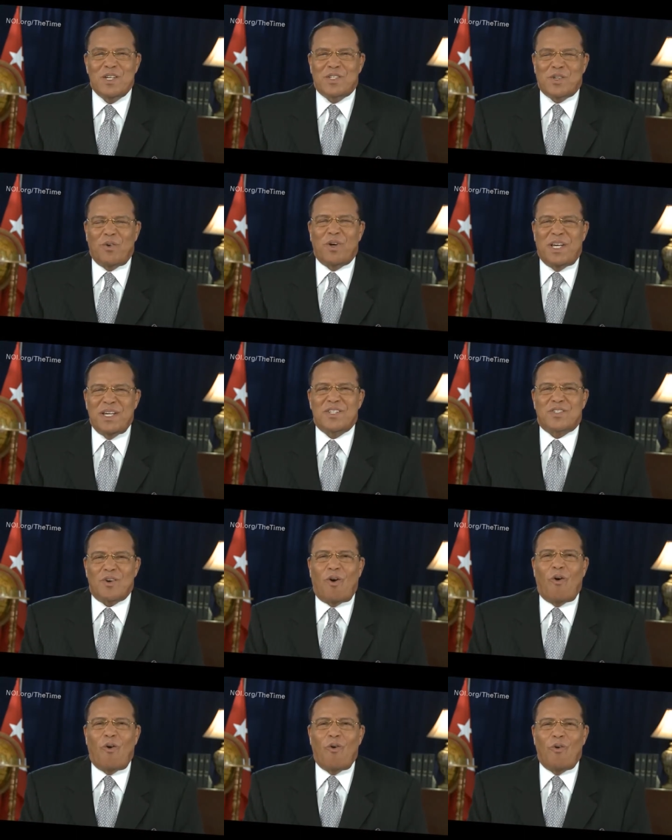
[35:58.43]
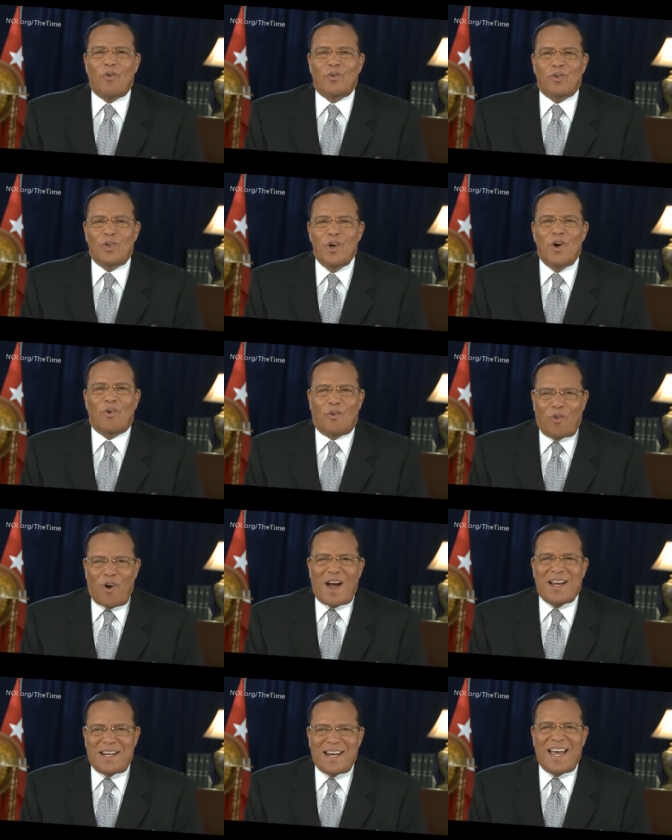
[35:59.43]
so his own
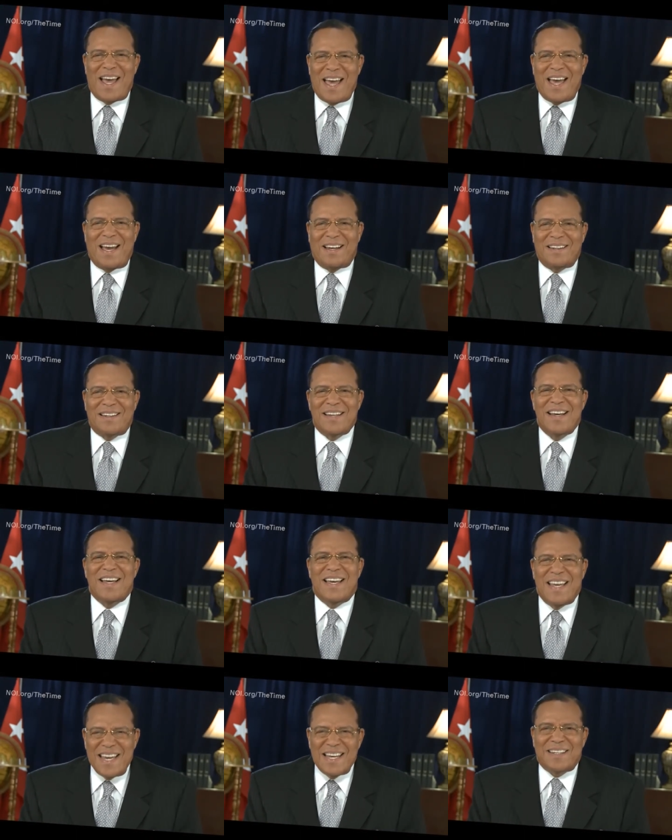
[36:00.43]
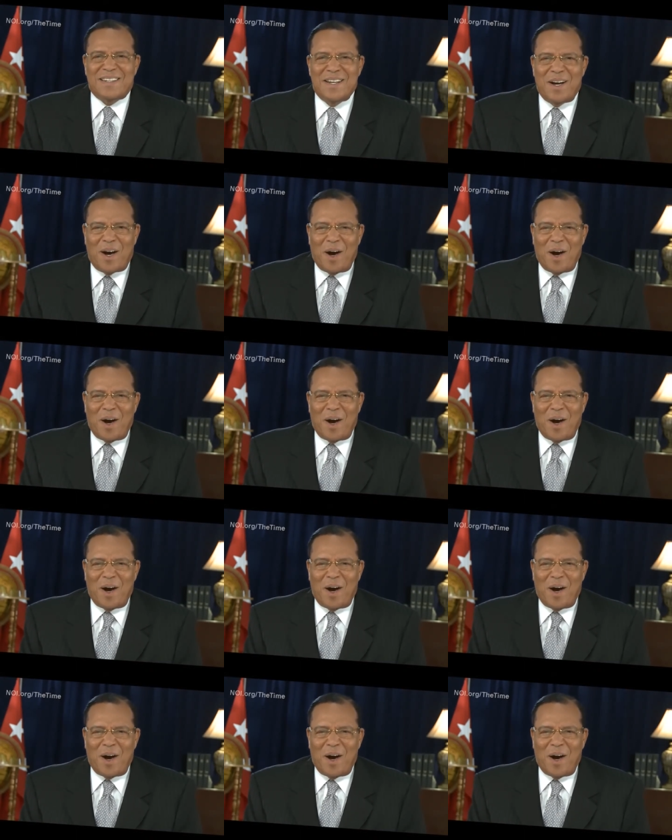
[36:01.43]
right hand, it